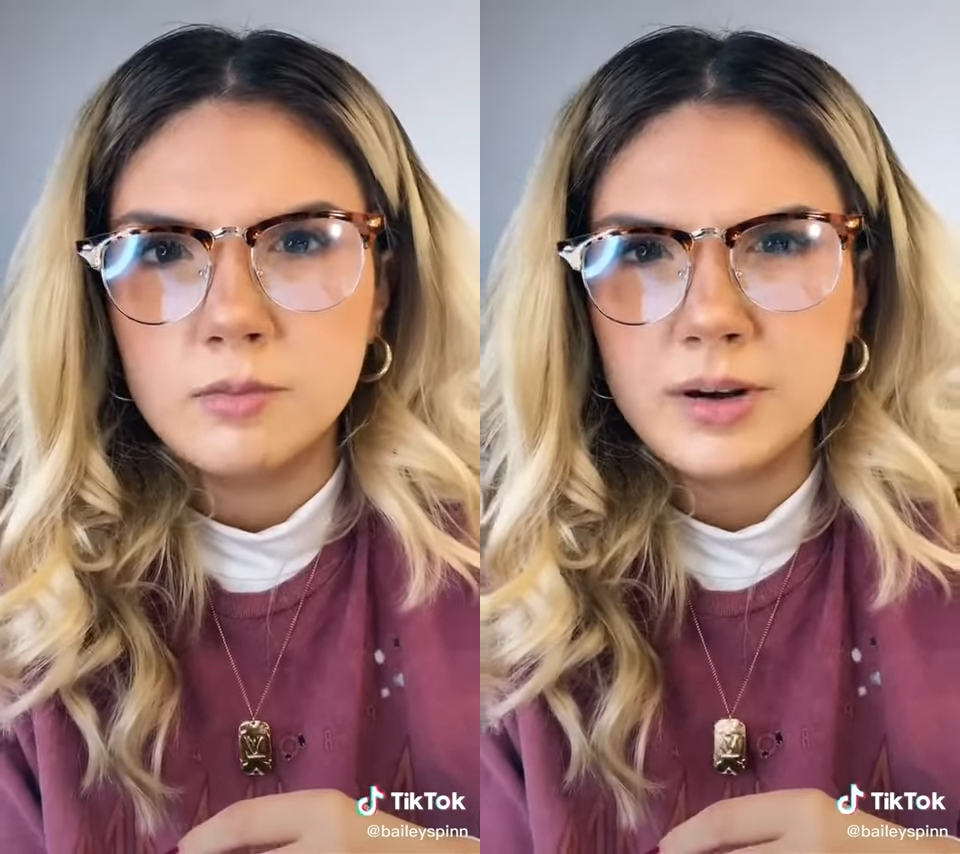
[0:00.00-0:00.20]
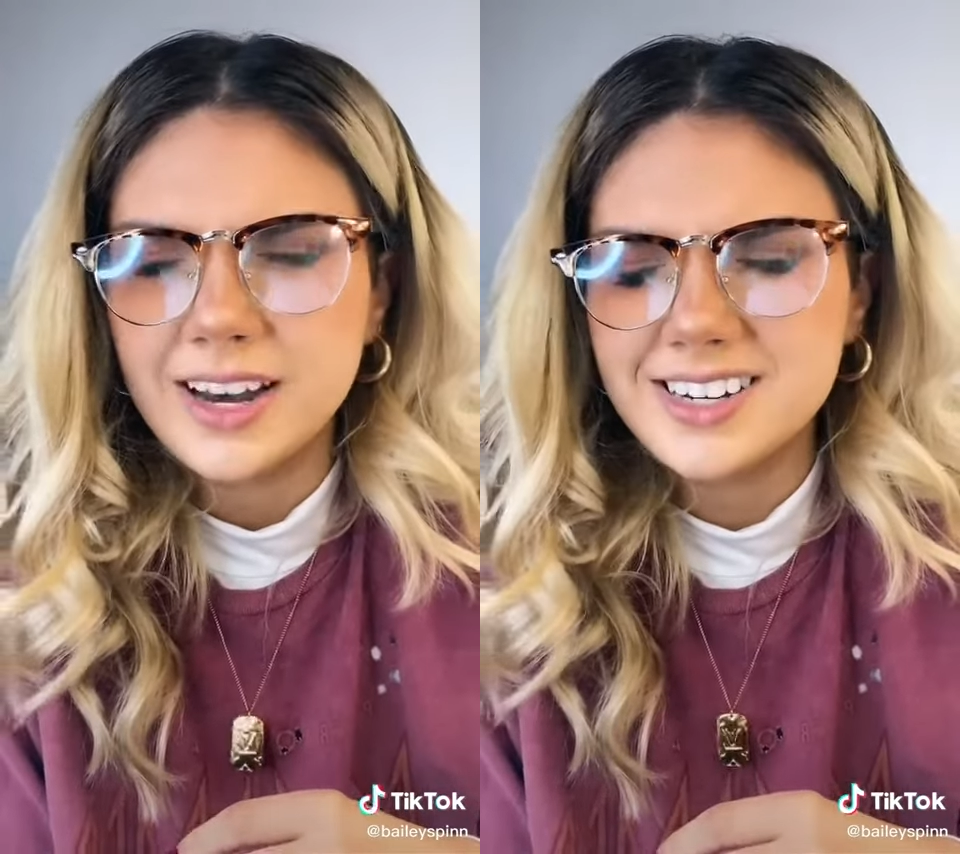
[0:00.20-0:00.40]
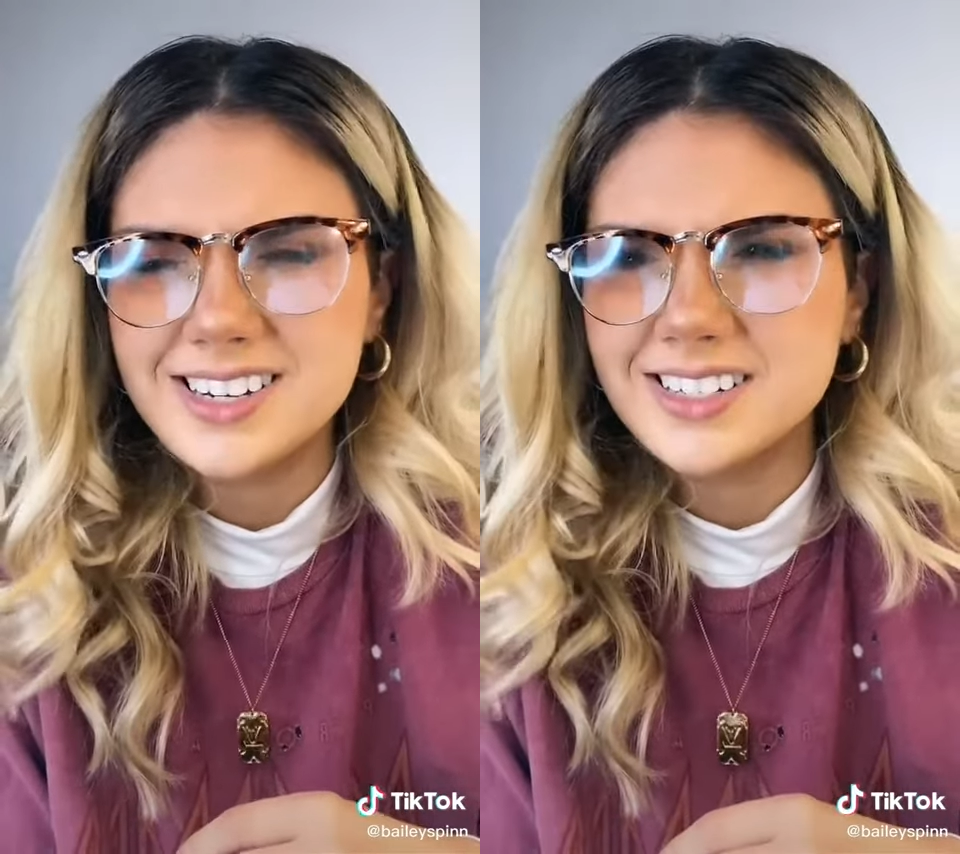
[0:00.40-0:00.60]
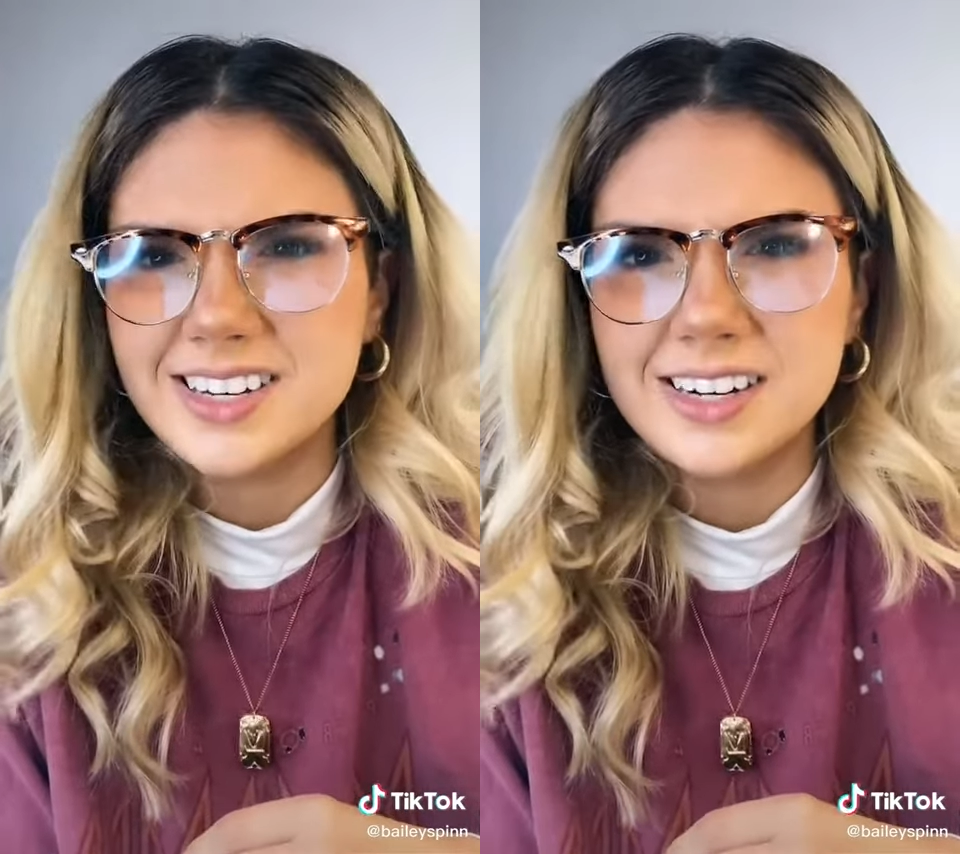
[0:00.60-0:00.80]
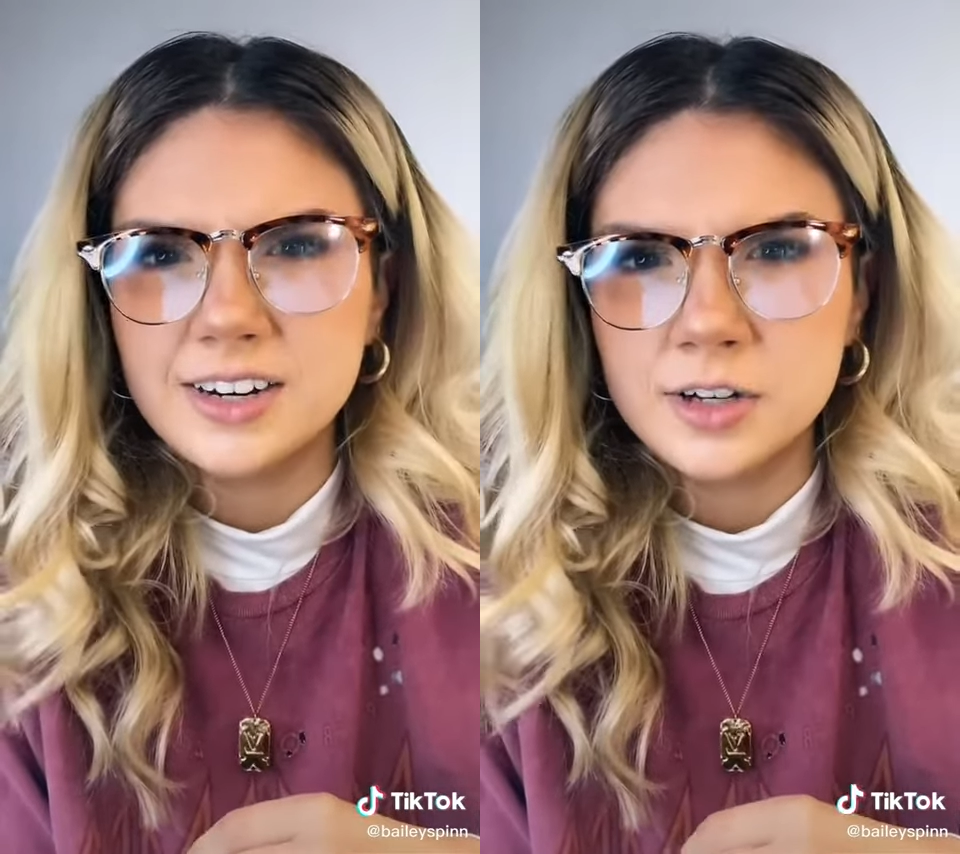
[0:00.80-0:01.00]
But I can just
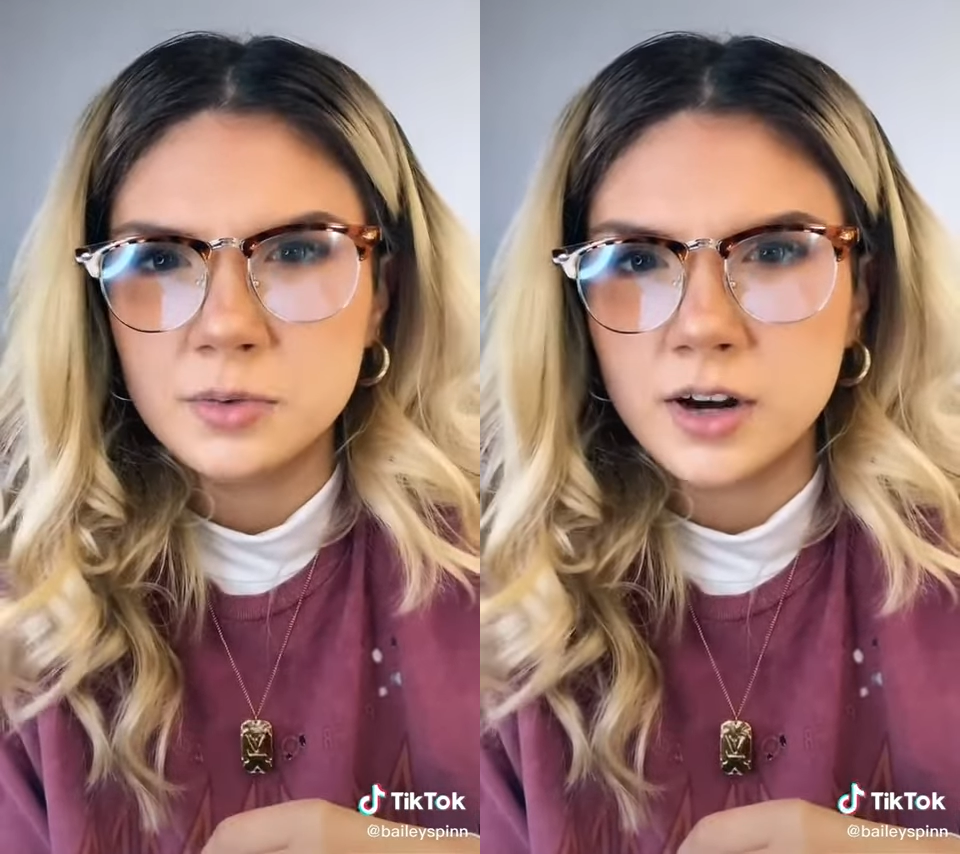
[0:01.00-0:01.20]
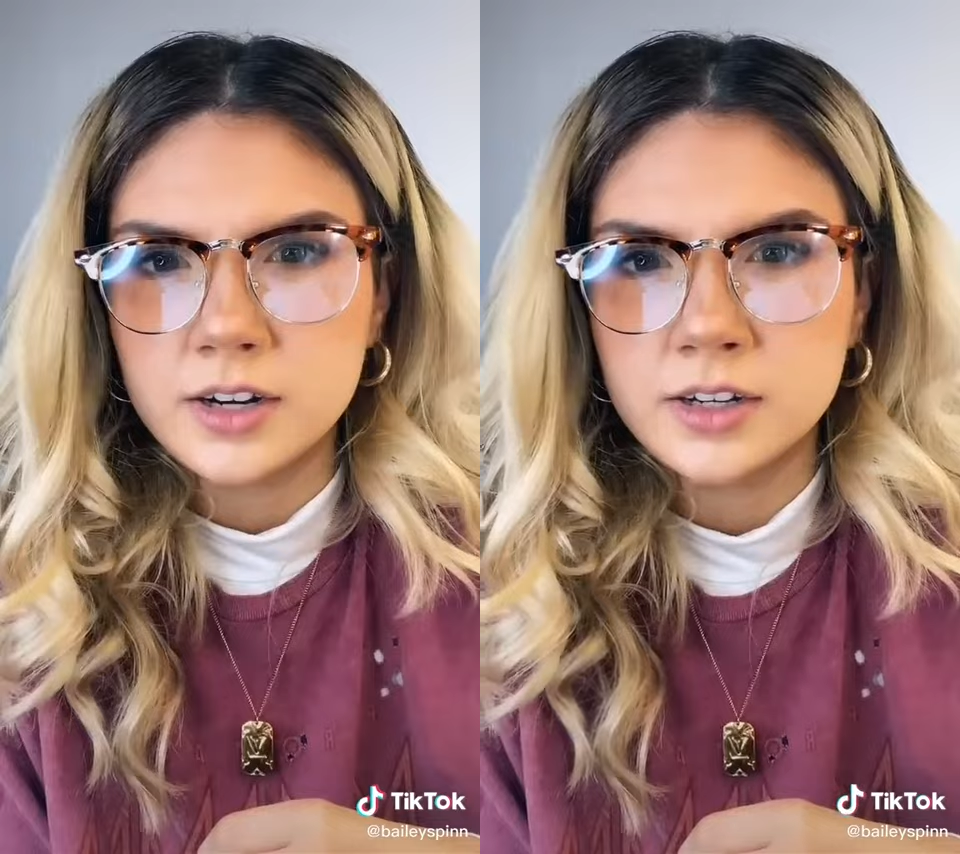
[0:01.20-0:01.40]
get a new one.